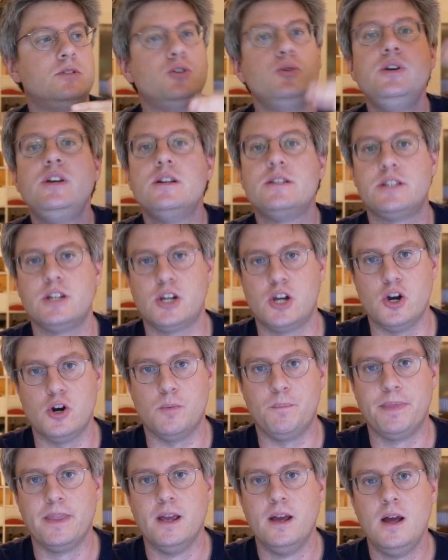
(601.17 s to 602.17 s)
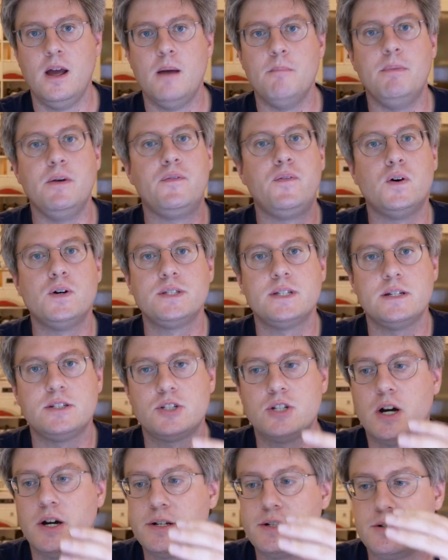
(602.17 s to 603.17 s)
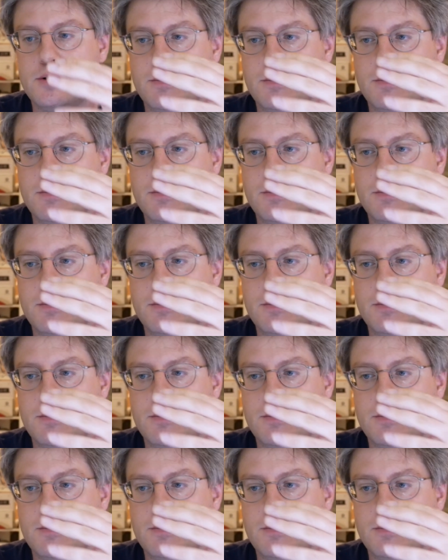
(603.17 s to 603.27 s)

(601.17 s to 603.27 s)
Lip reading: 2 years ago, before they started